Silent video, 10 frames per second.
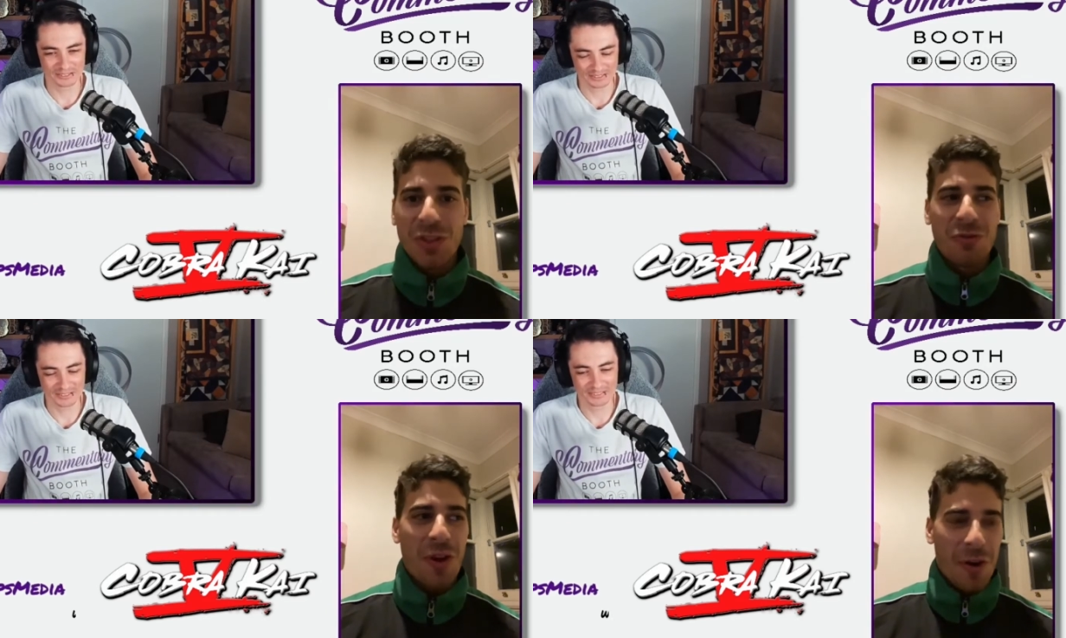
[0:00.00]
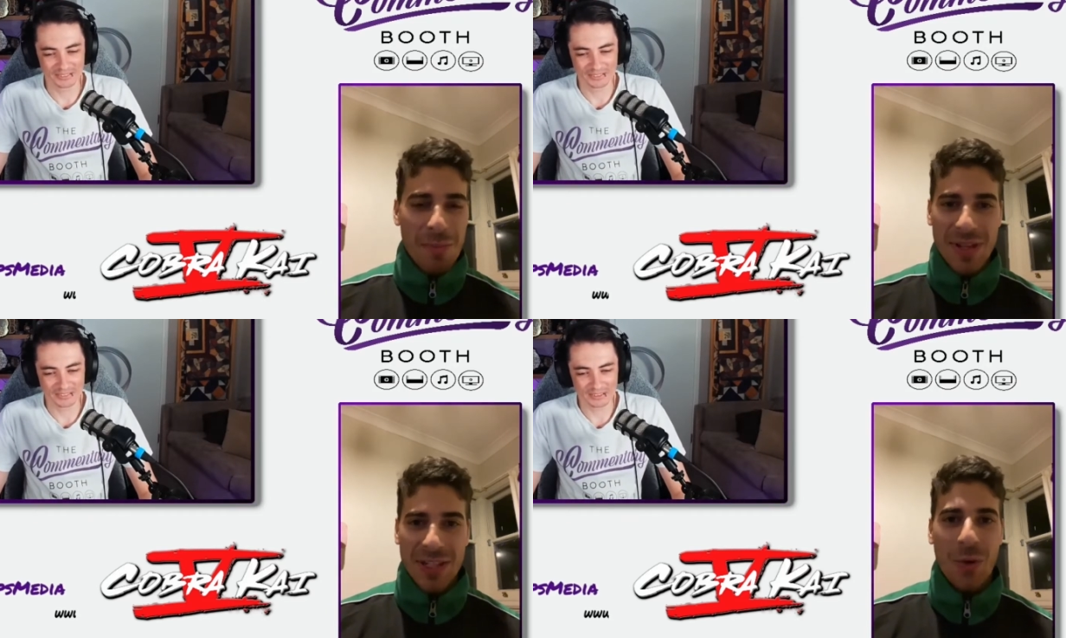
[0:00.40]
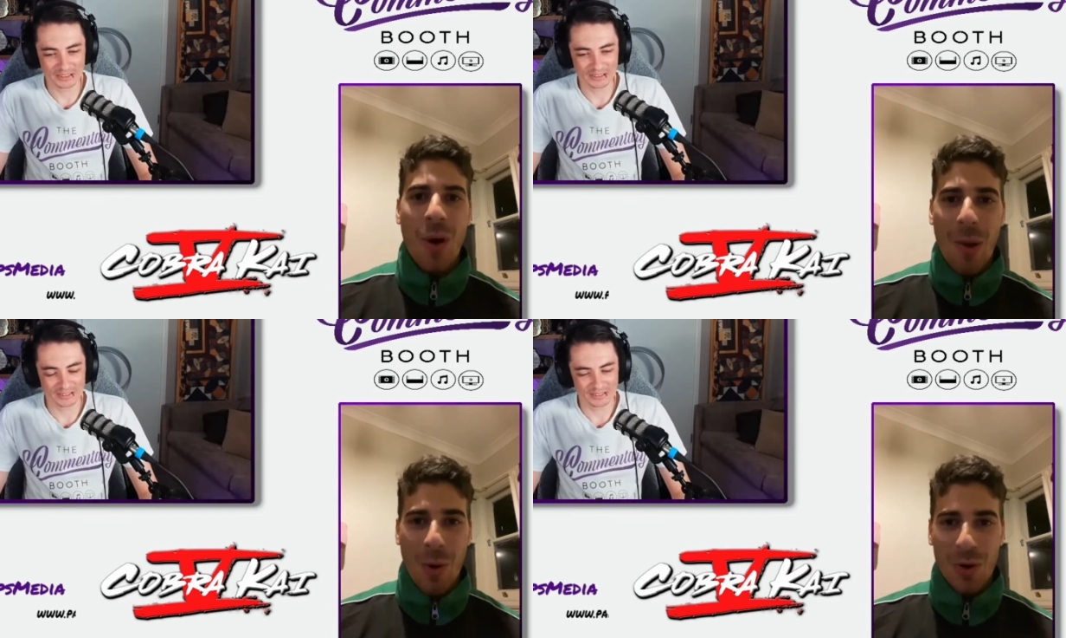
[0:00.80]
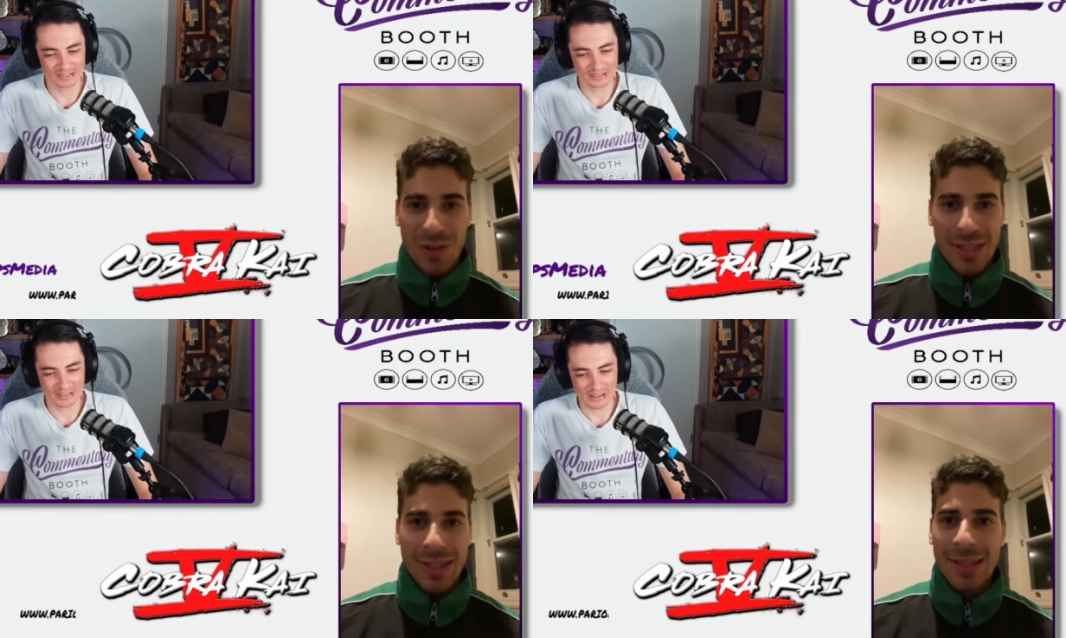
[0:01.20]
Speaker 1: very busy, quite
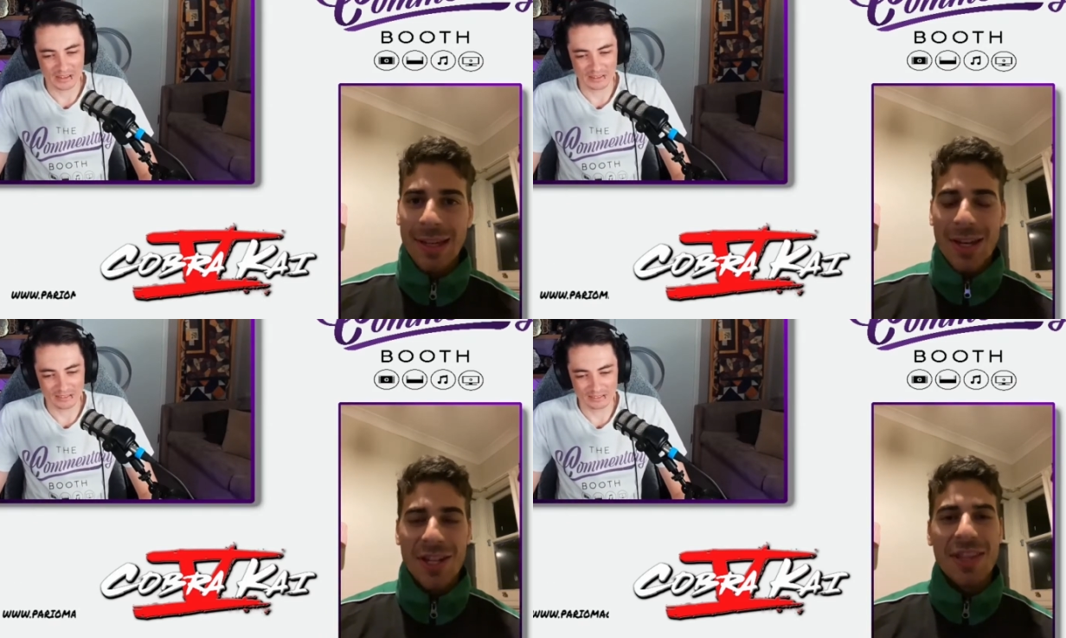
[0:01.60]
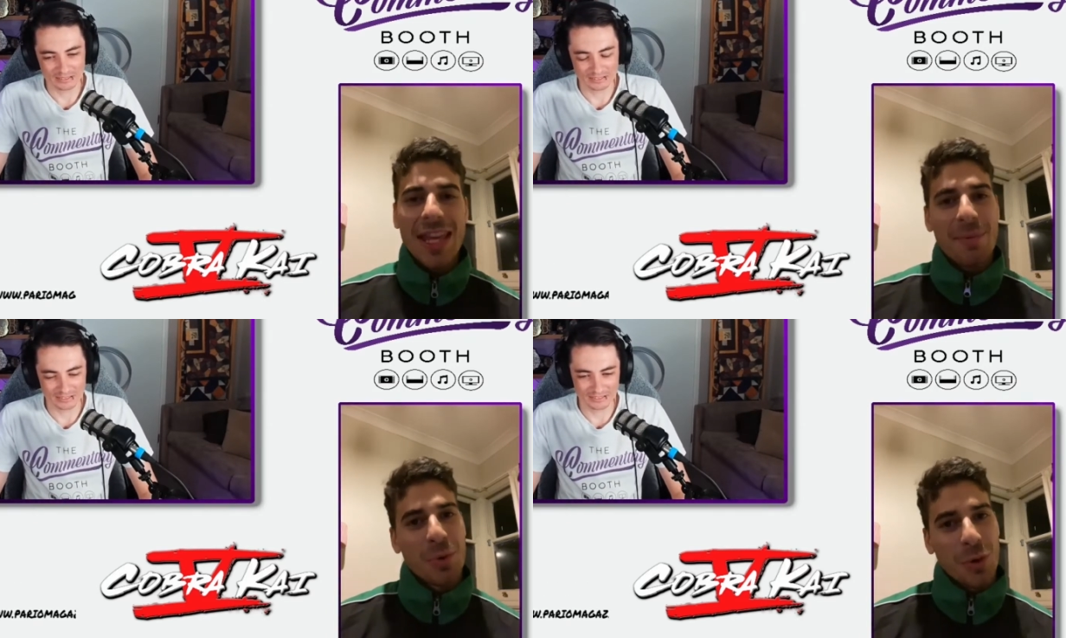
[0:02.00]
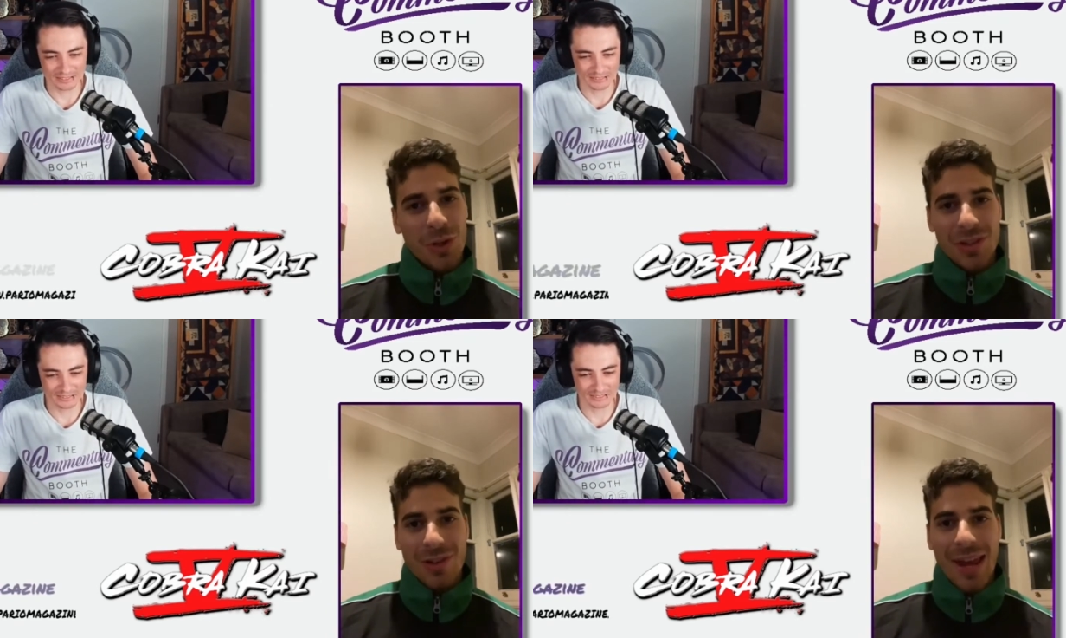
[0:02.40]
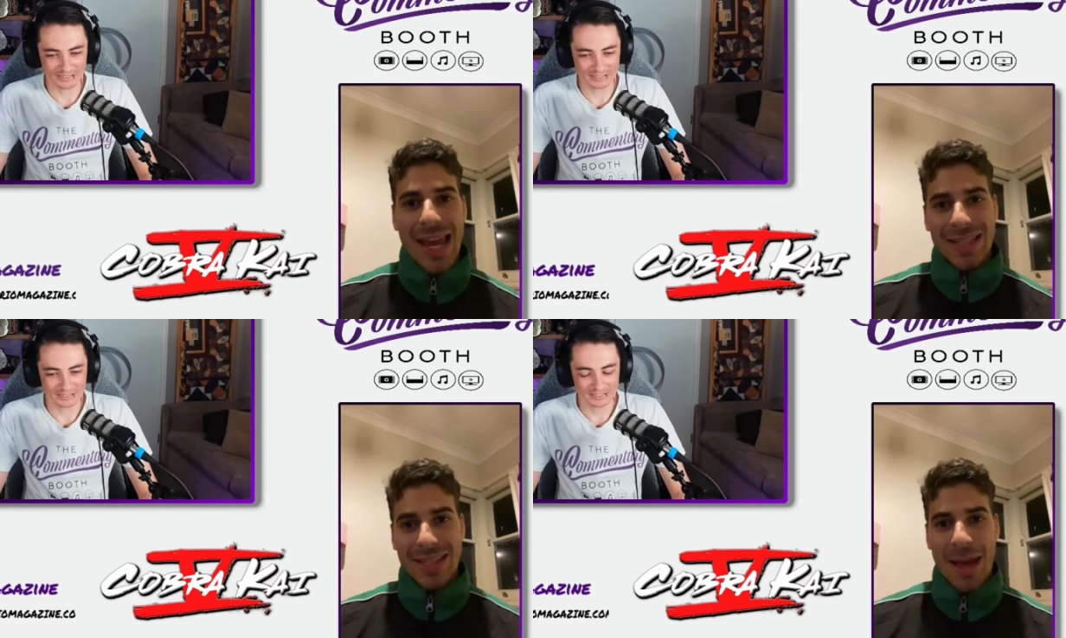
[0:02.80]
wealthy. You'd think he'd put all his you know
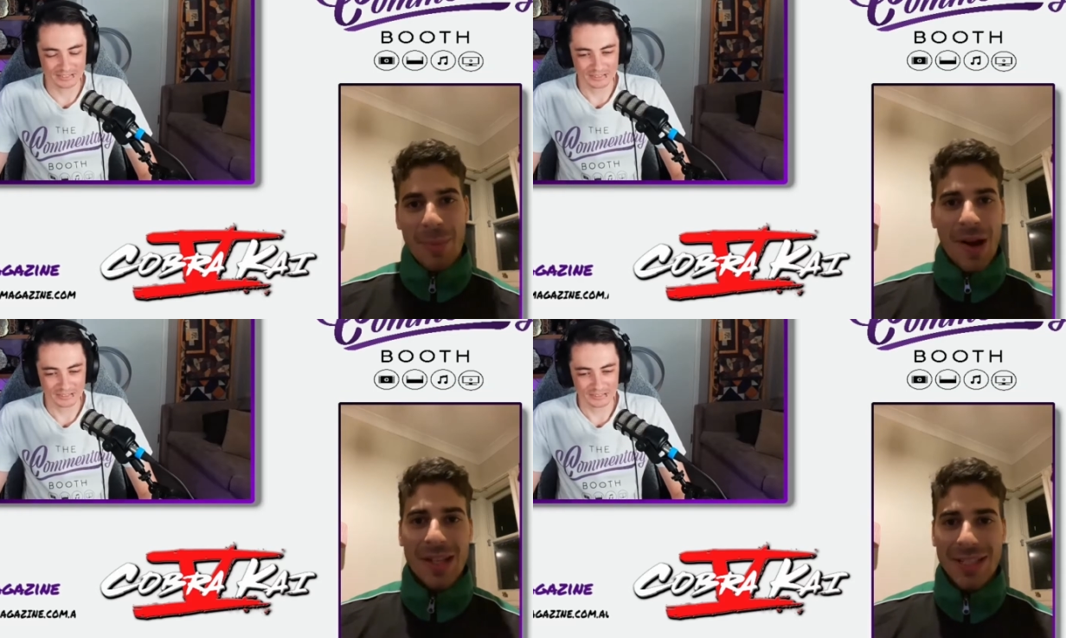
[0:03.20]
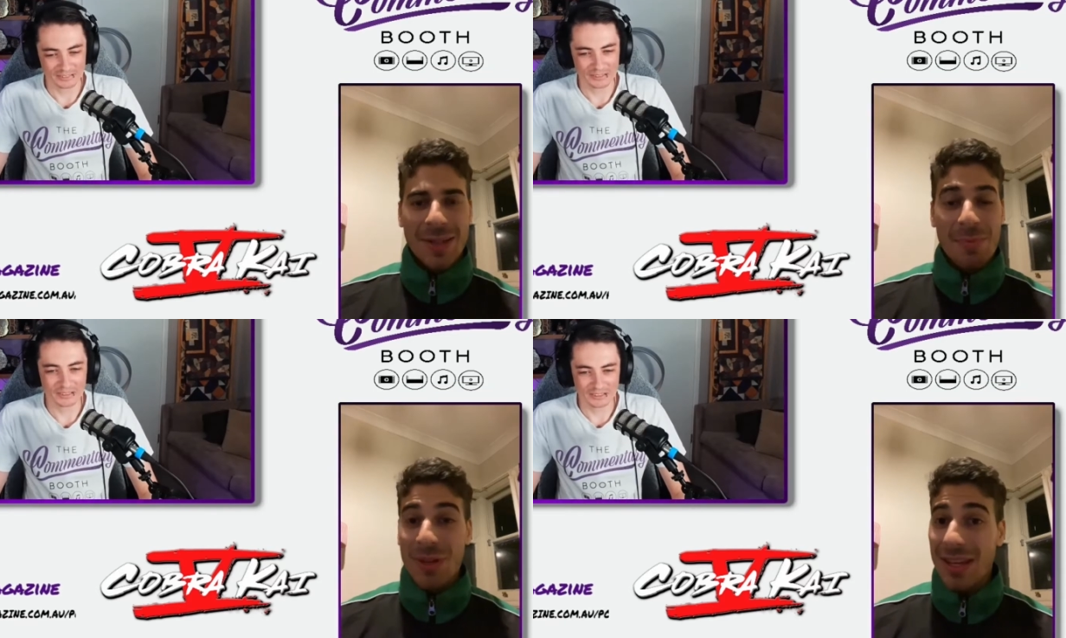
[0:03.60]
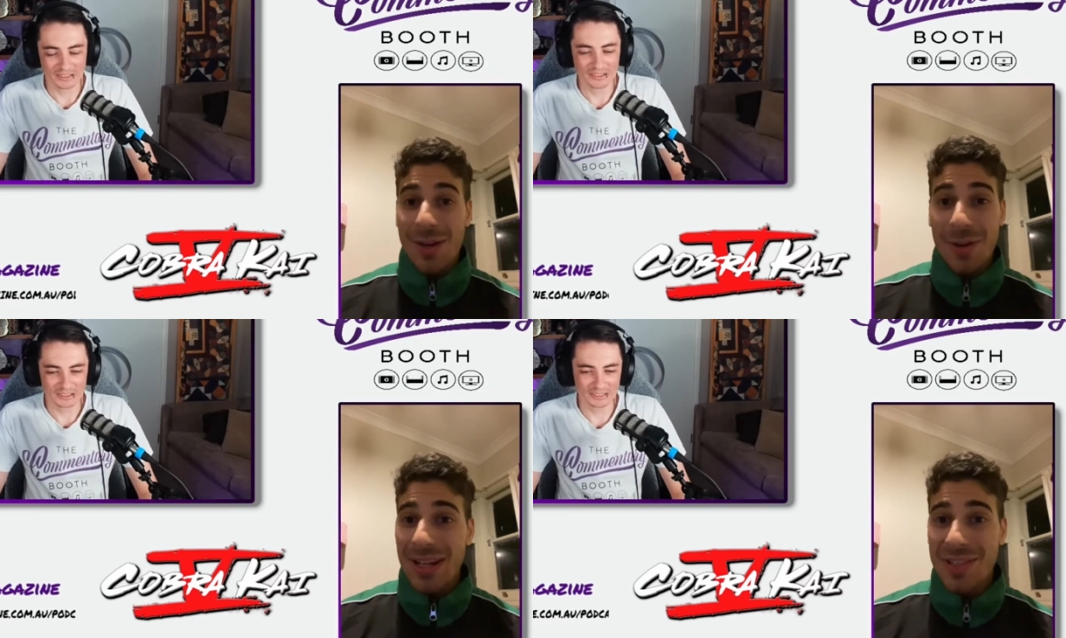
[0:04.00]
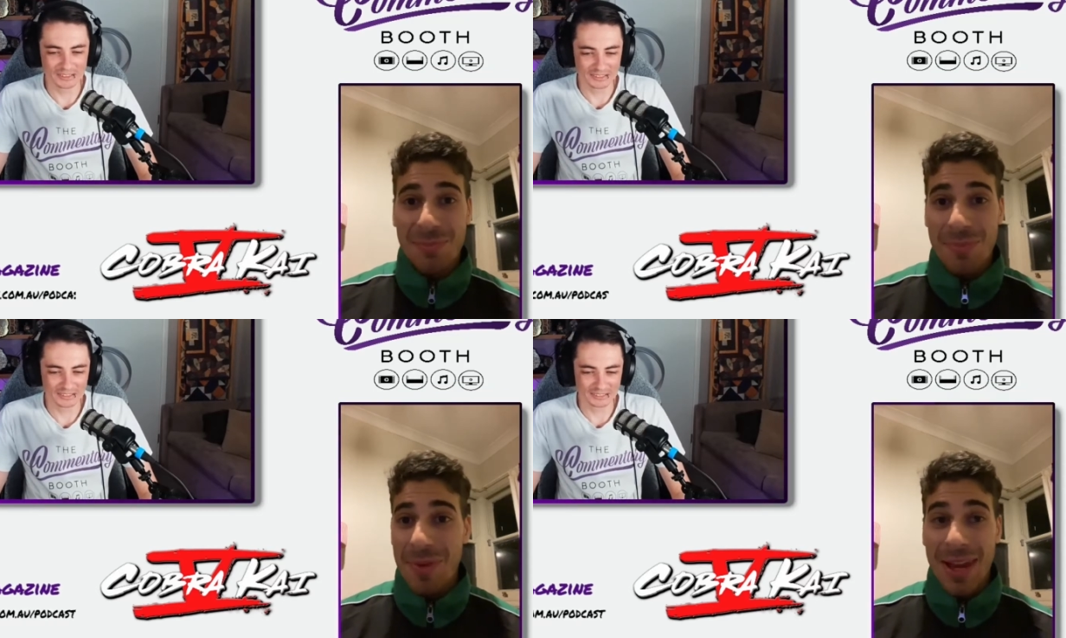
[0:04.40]
eggs in that basket, but here he is,
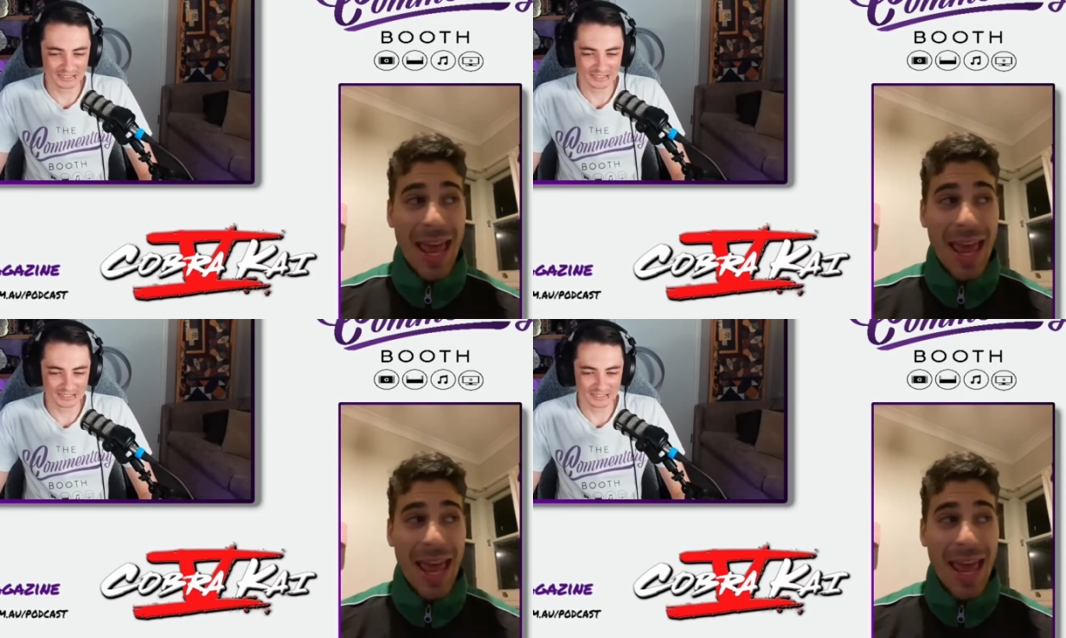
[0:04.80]
an